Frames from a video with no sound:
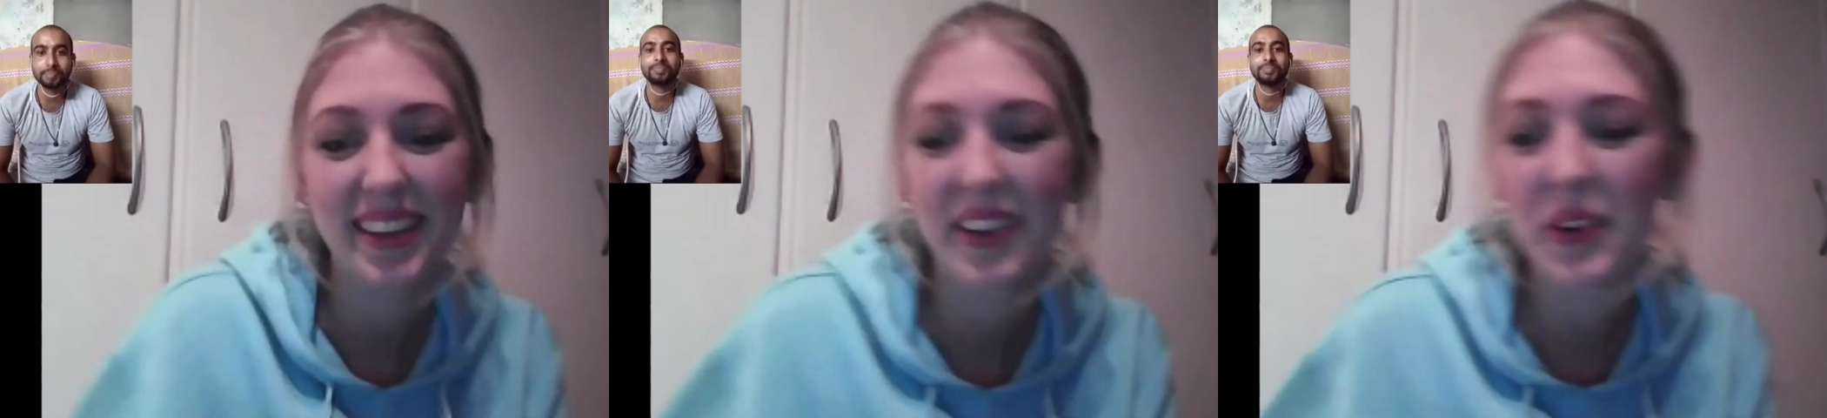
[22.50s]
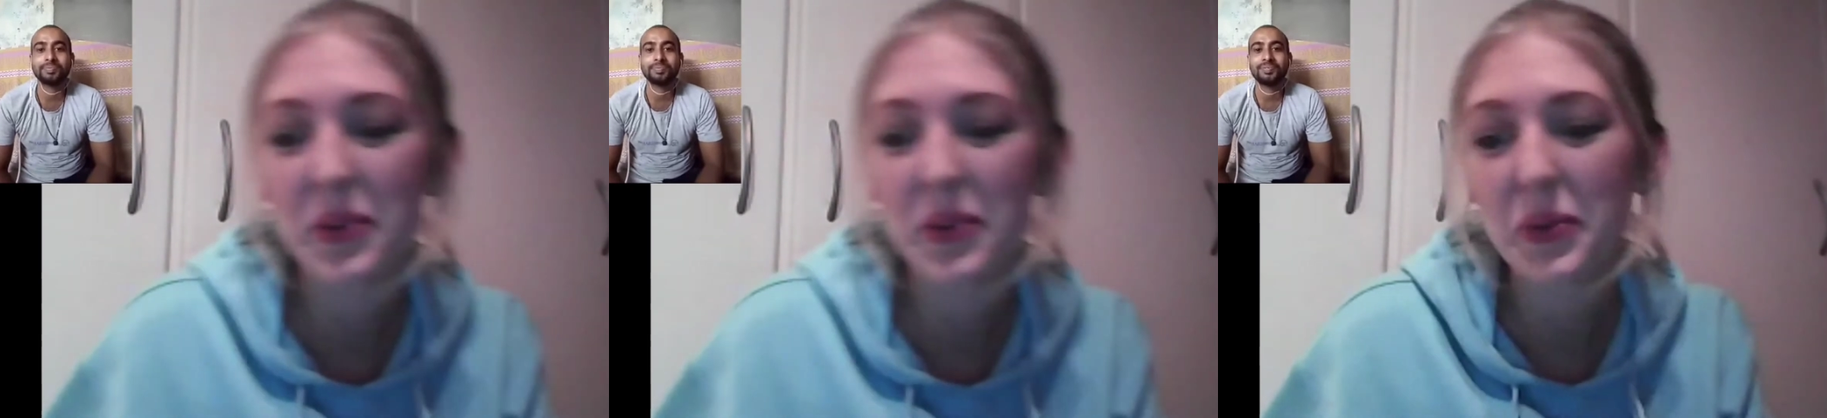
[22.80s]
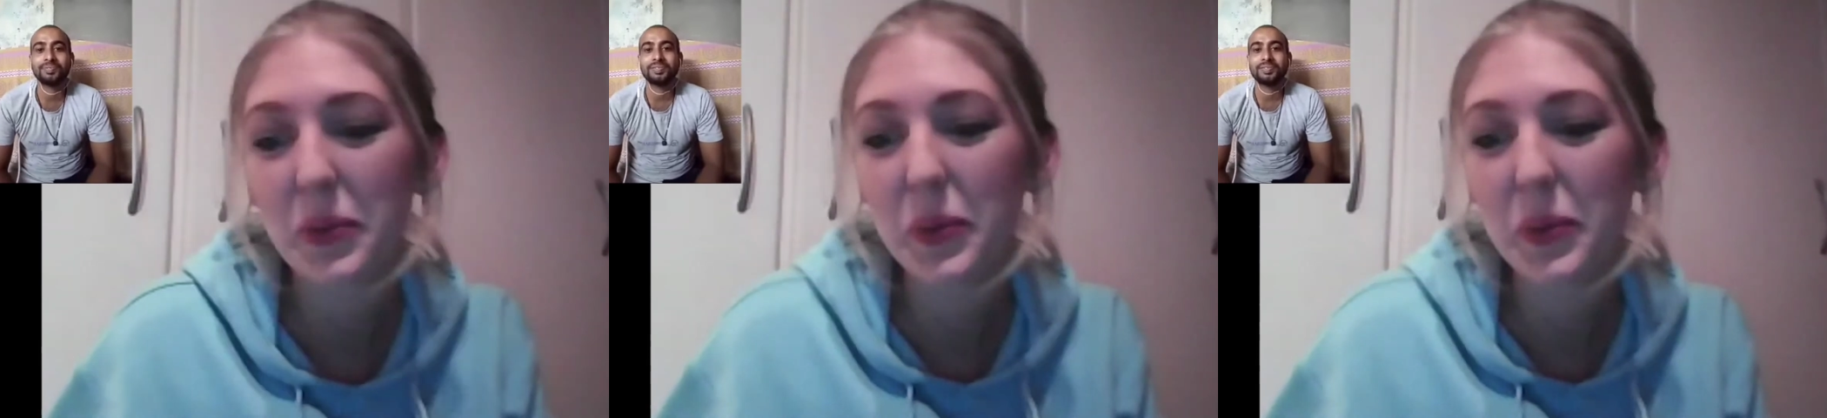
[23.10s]
Speaker 1: Oh,
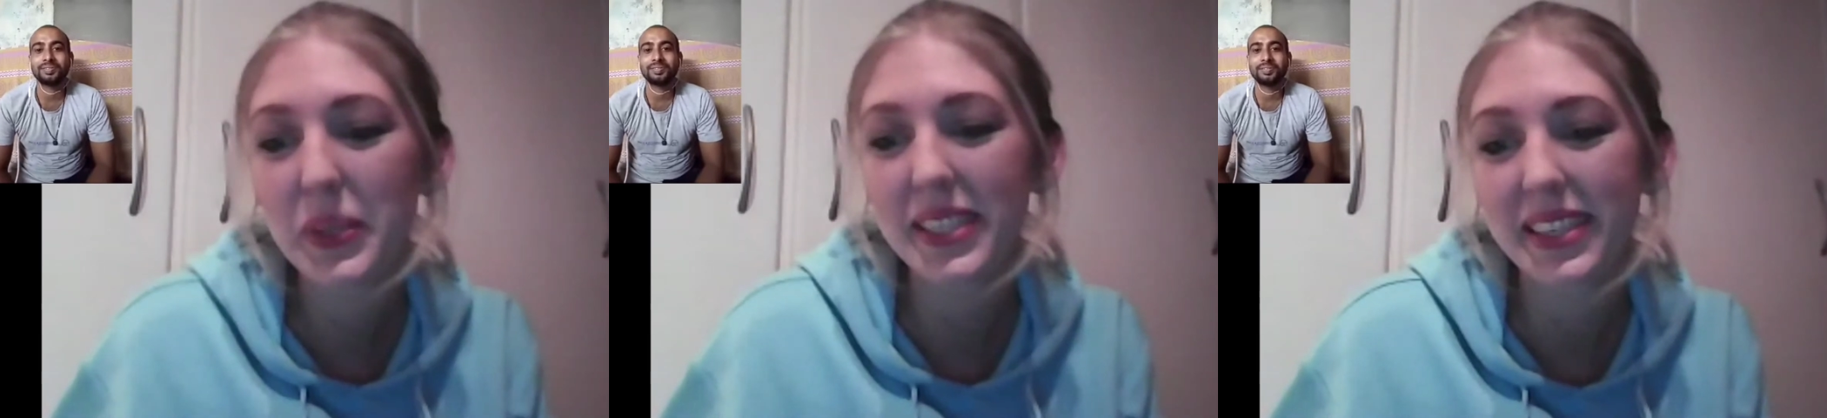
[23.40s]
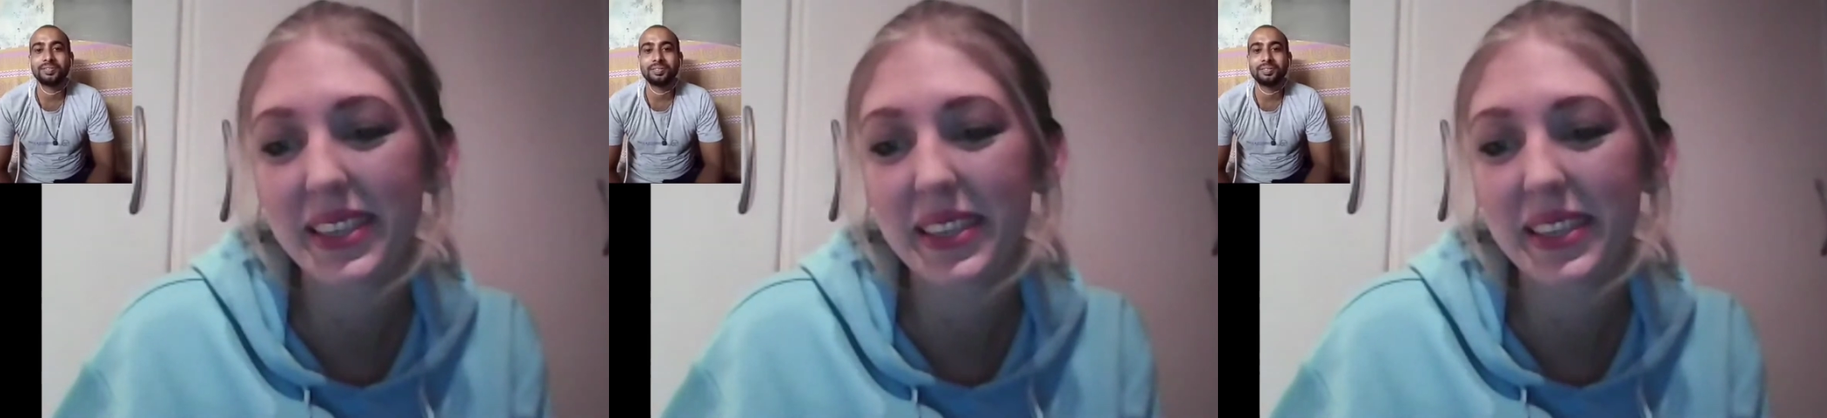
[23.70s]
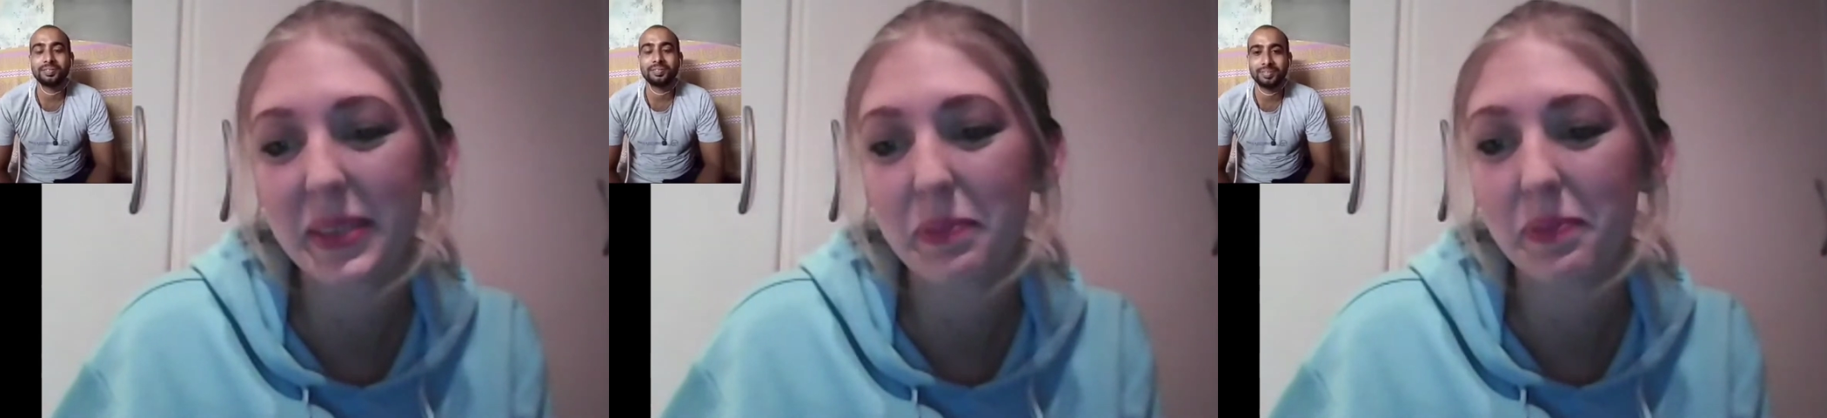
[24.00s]

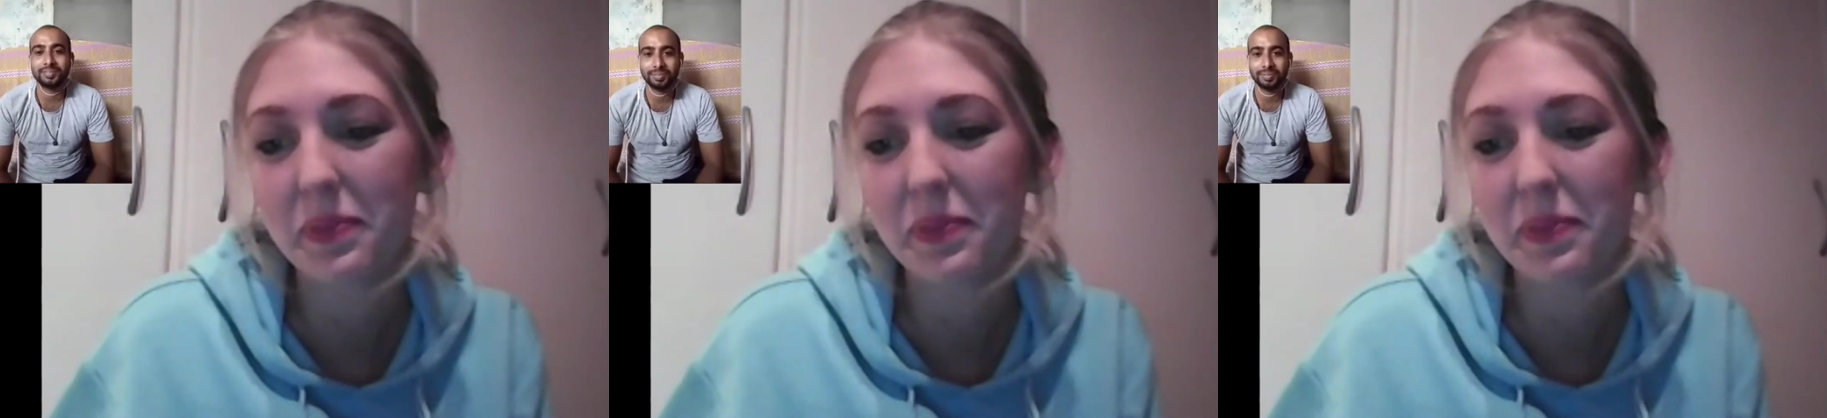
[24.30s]
awesome.